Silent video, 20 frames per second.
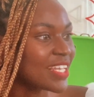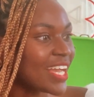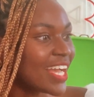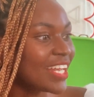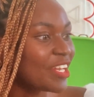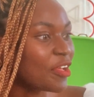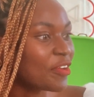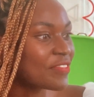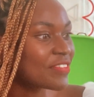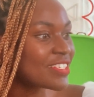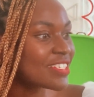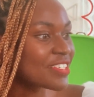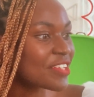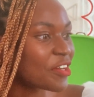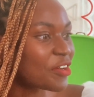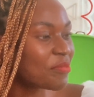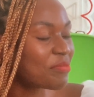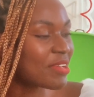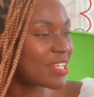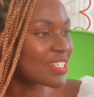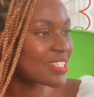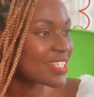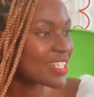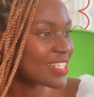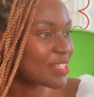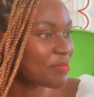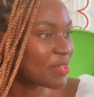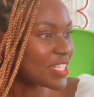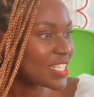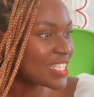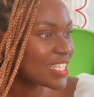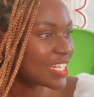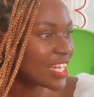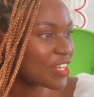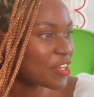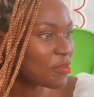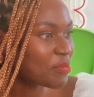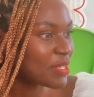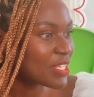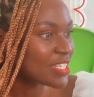I love this comment. There's a particular
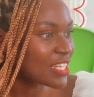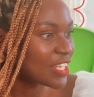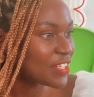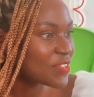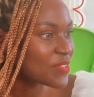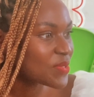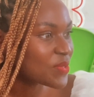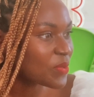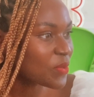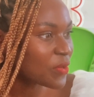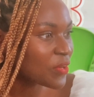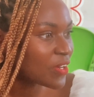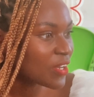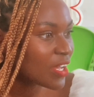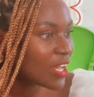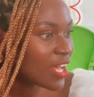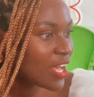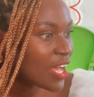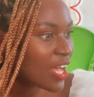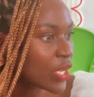comment I saw.